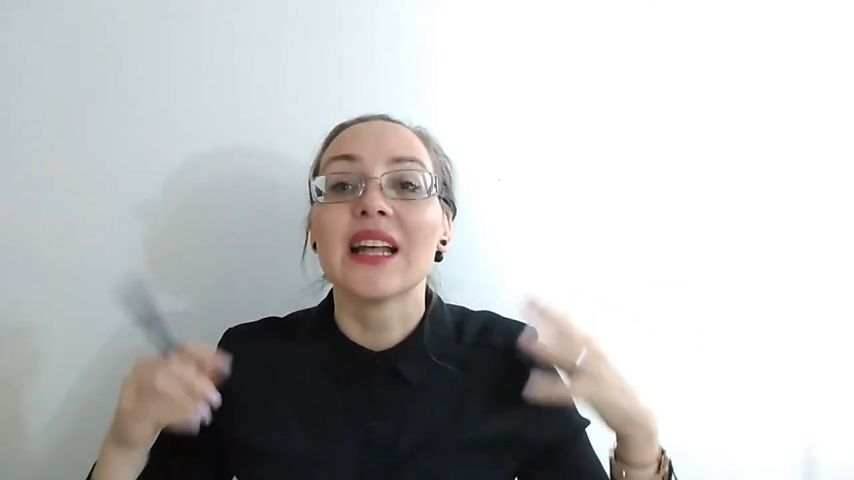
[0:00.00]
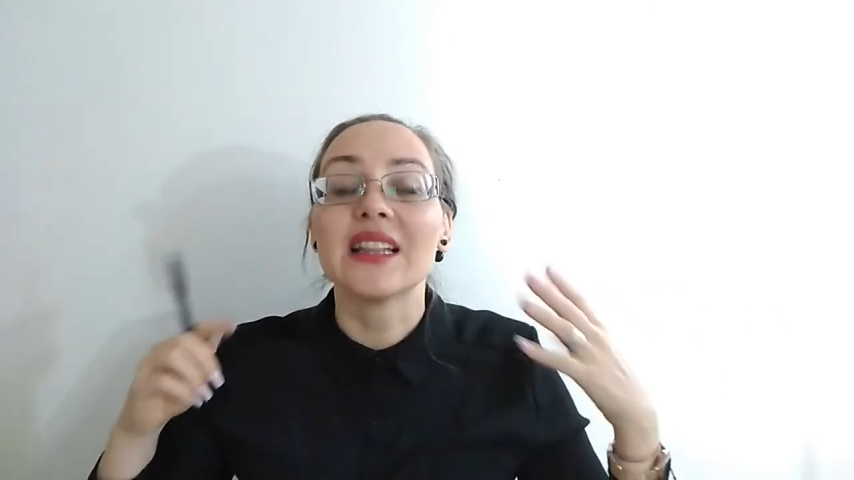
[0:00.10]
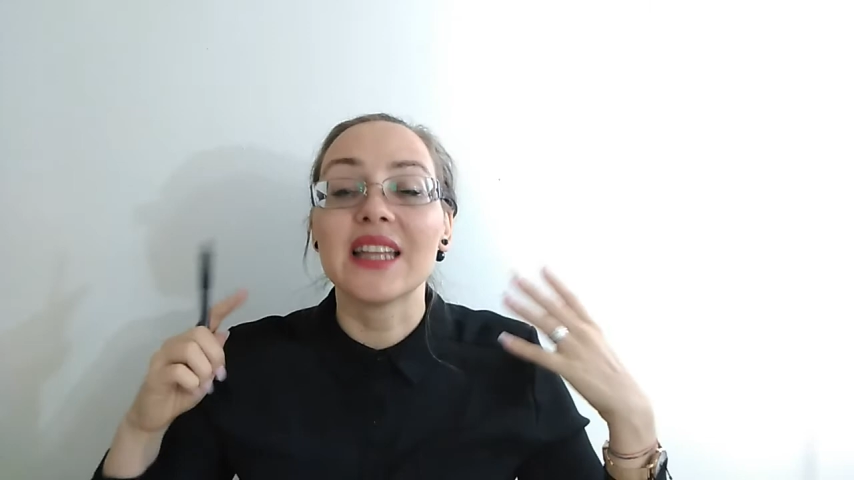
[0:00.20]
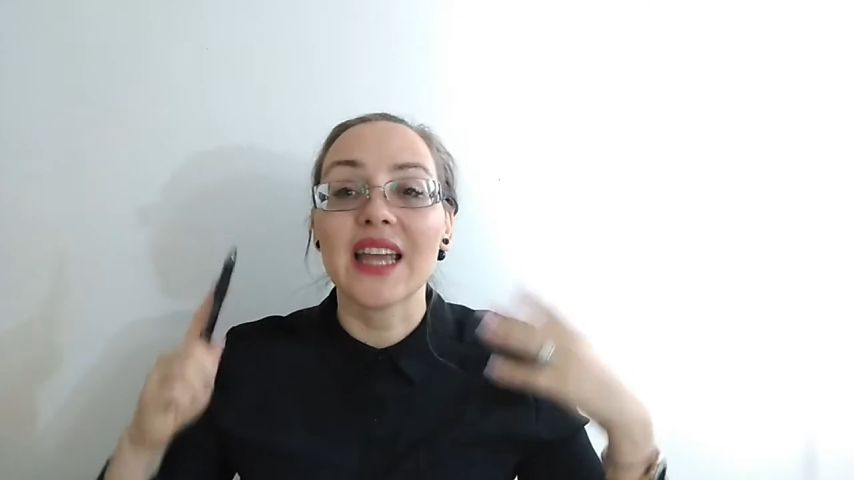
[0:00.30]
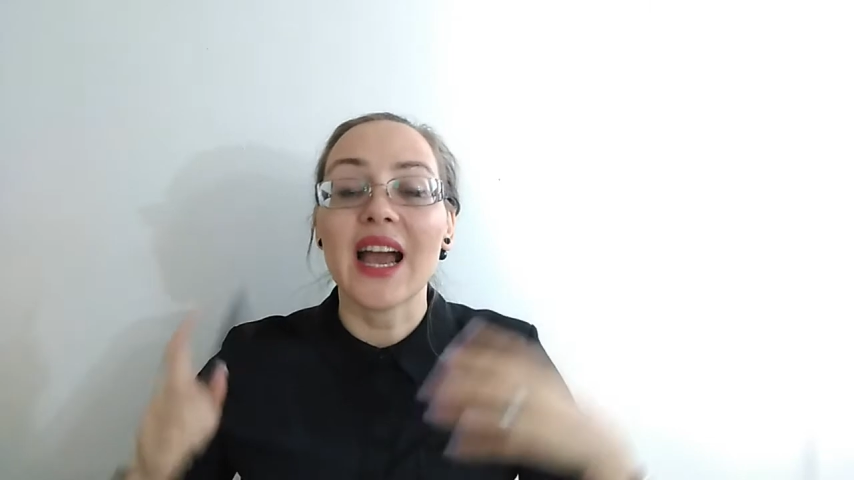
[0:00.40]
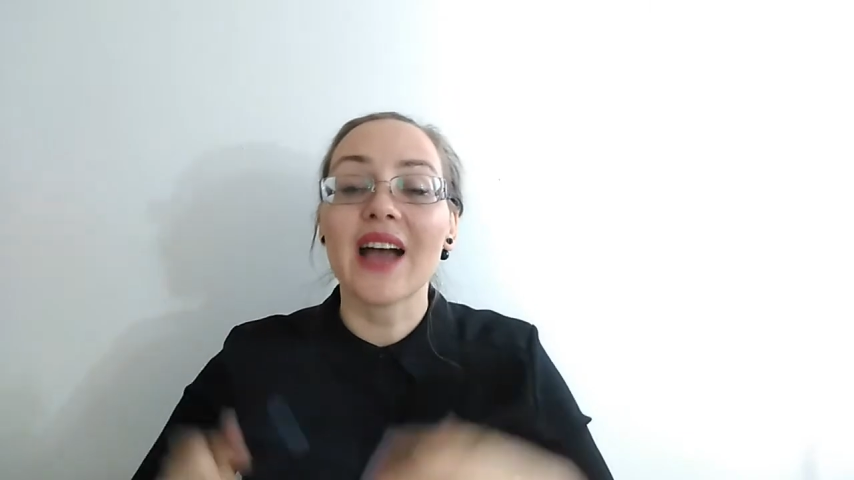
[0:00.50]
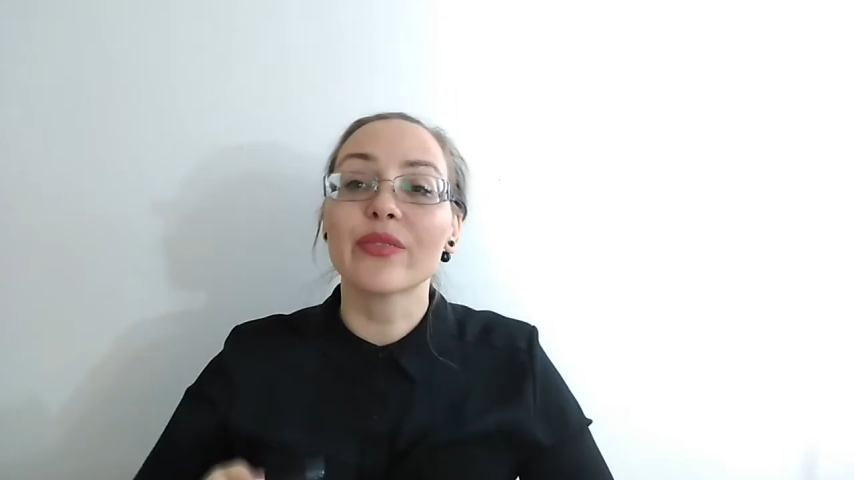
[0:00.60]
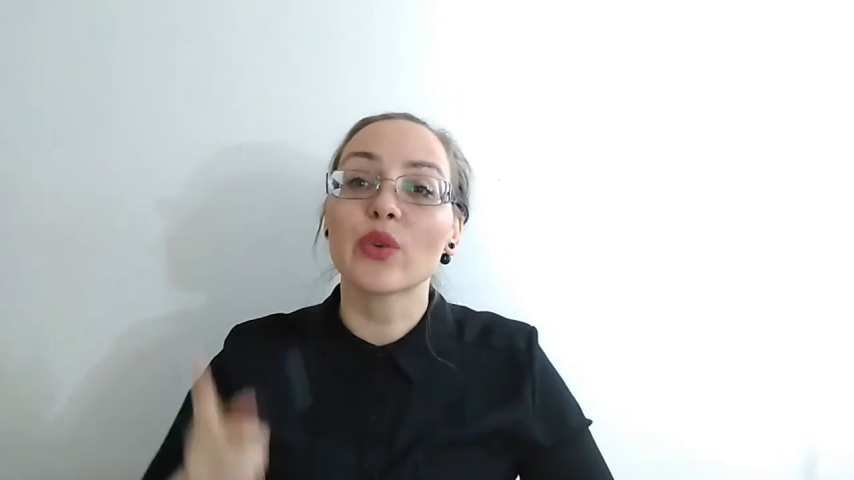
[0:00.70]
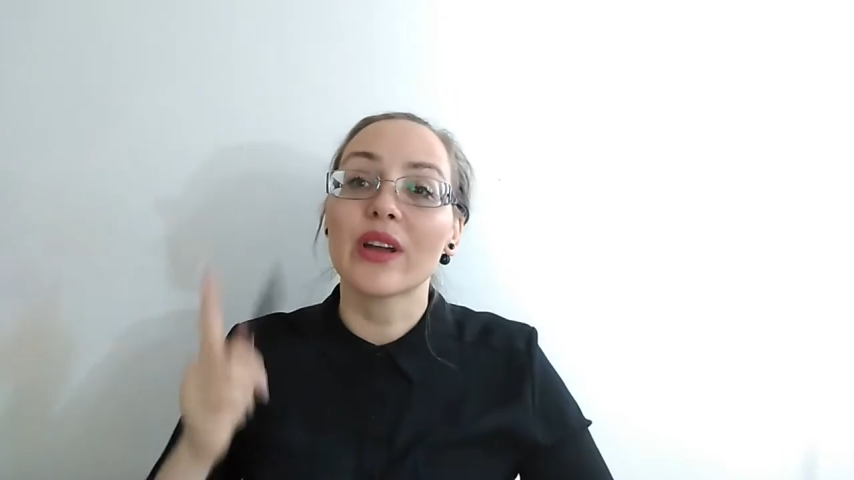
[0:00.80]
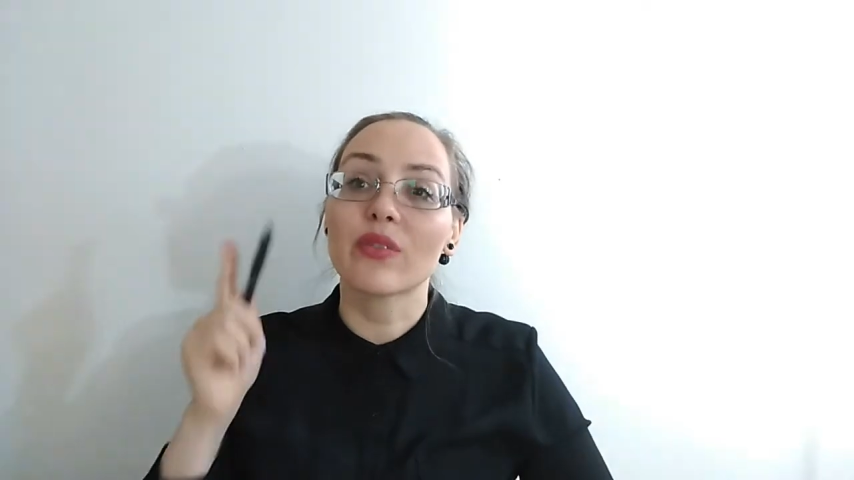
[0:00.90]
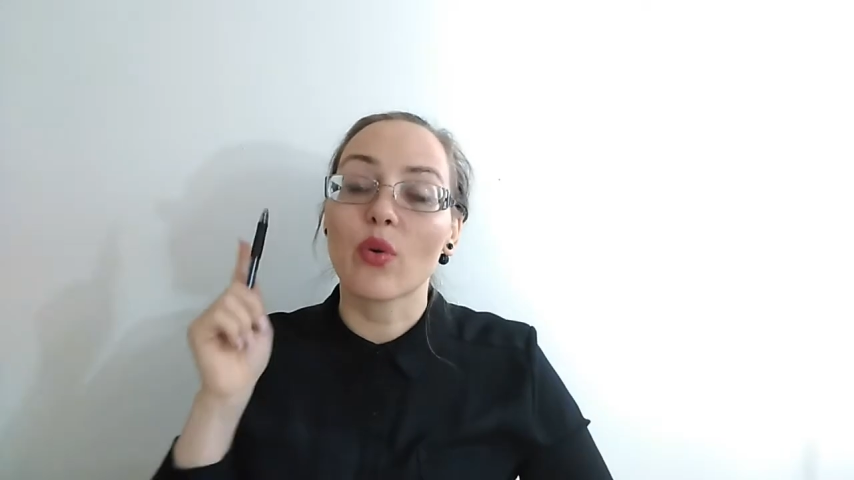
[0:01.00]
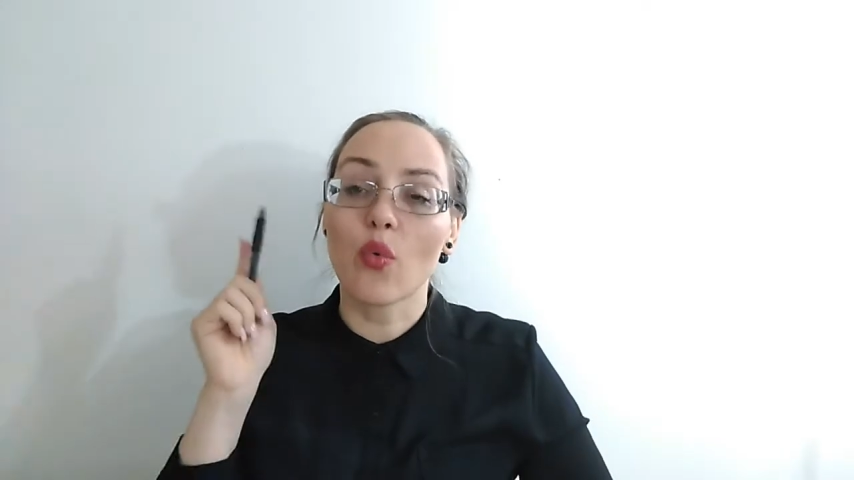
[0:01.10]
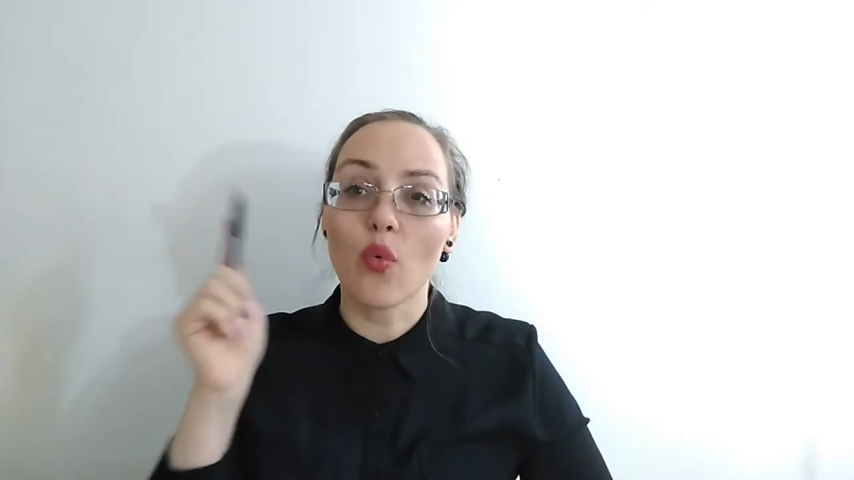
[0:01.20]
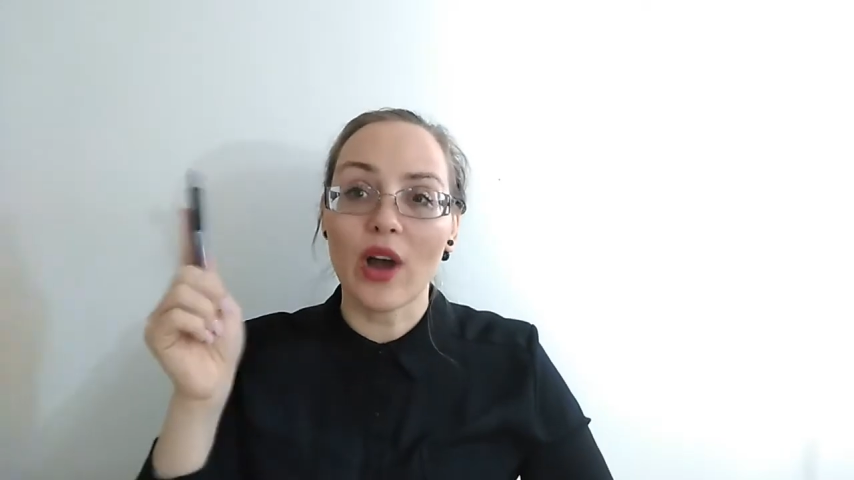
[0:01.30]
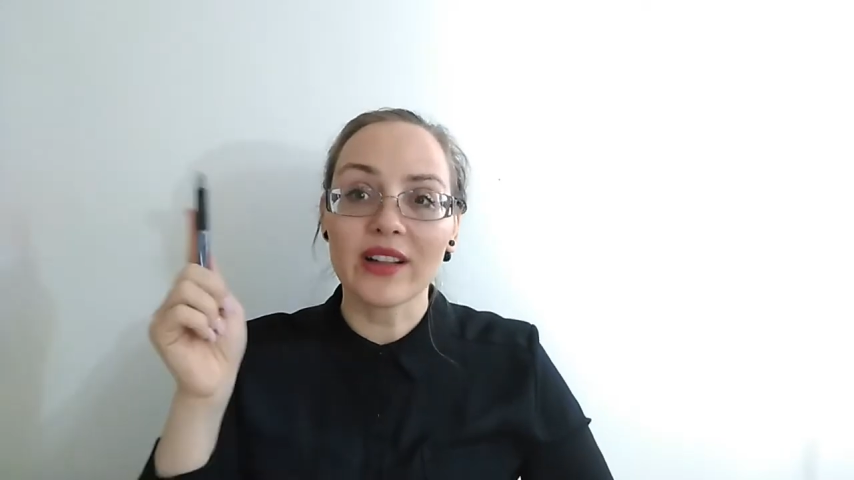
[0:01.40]
They have to have
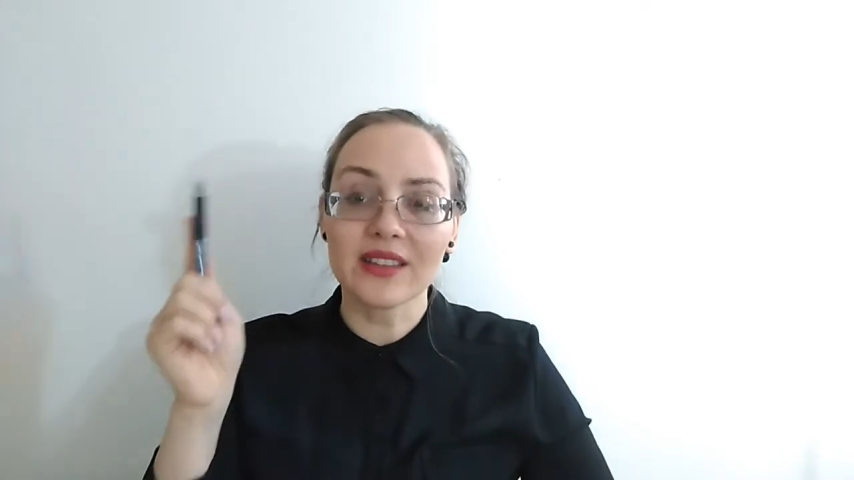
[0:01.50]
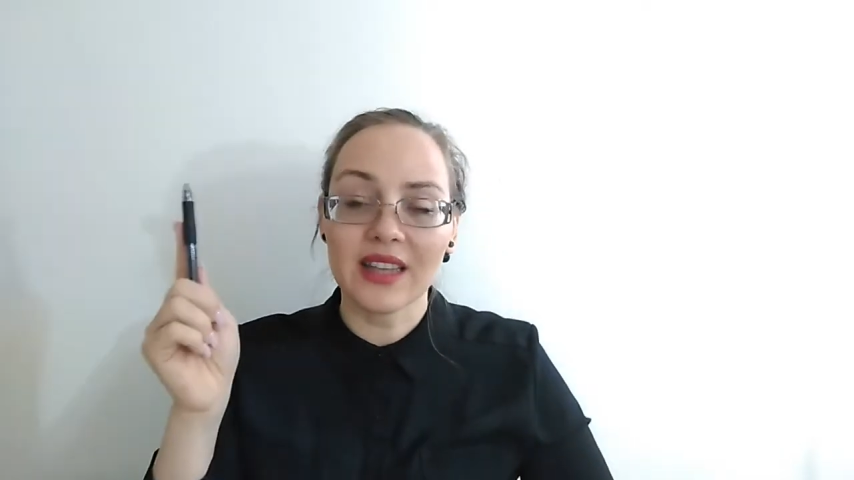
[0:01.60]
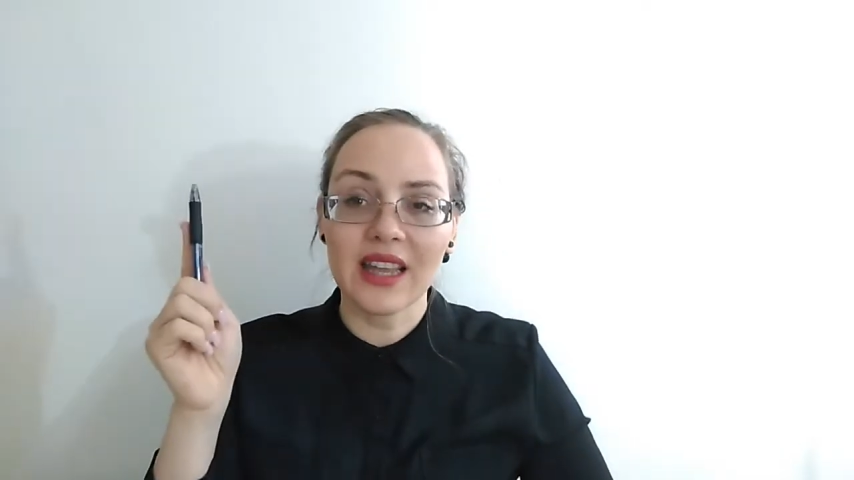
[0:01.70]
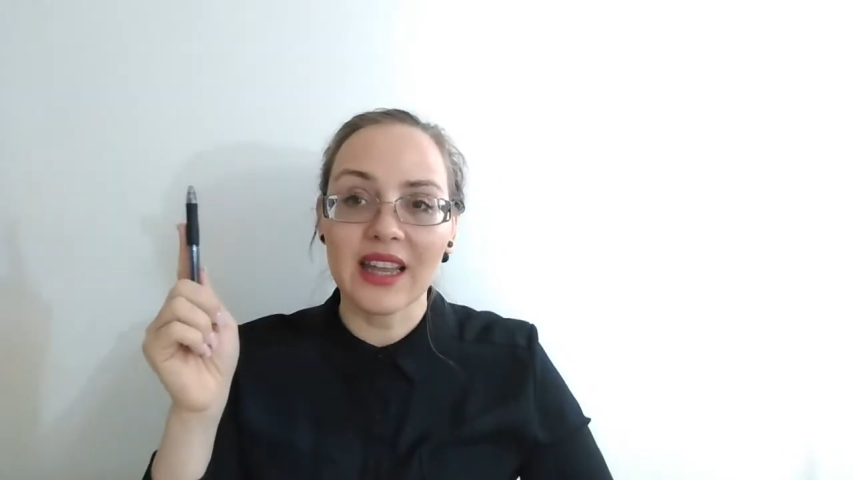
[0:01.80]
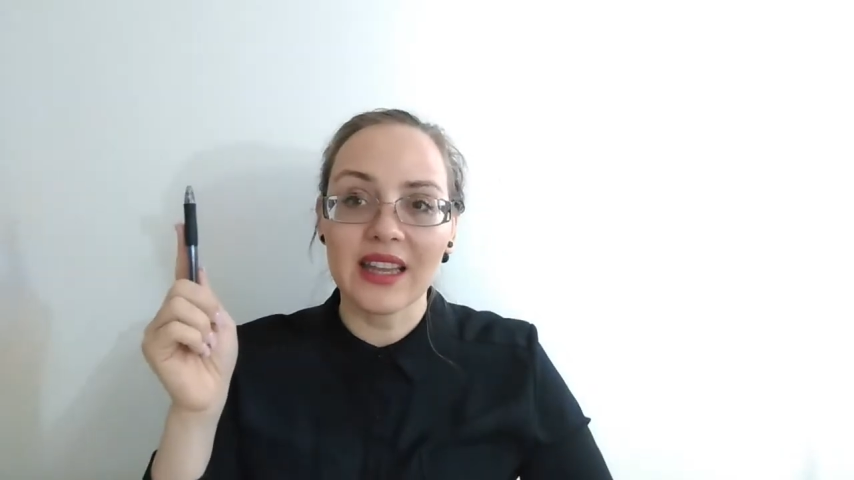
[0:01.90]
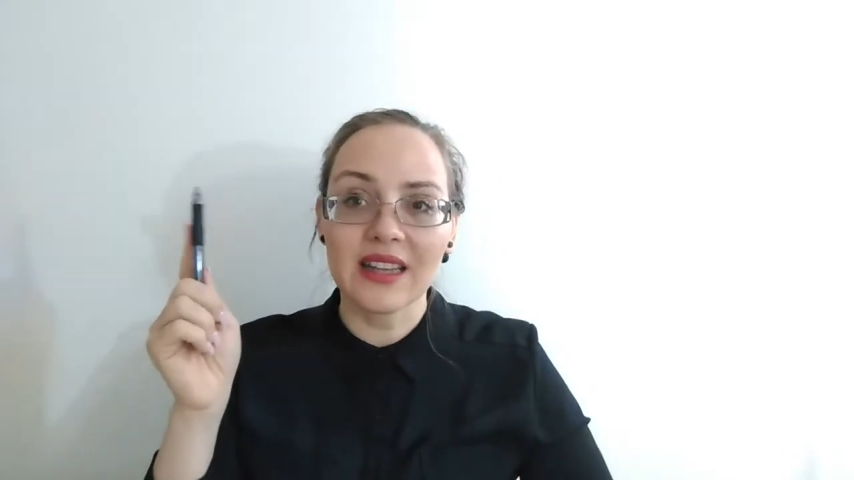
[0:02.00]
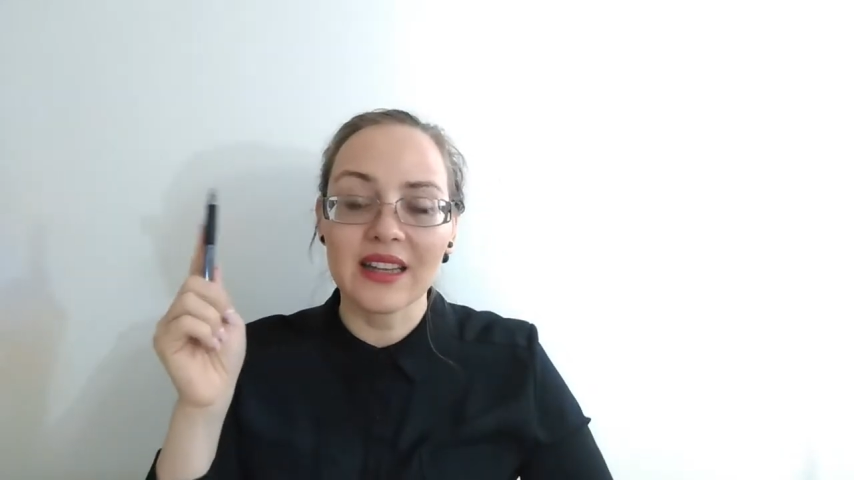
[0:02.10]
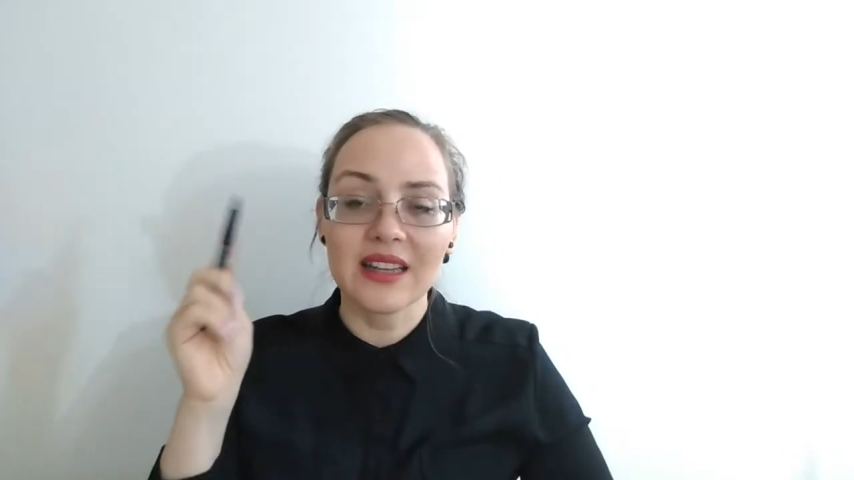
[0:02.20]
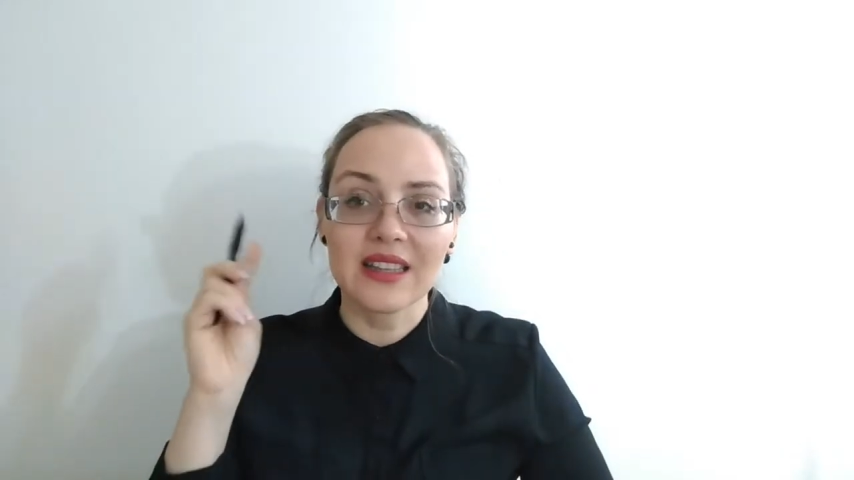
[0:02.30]
one thing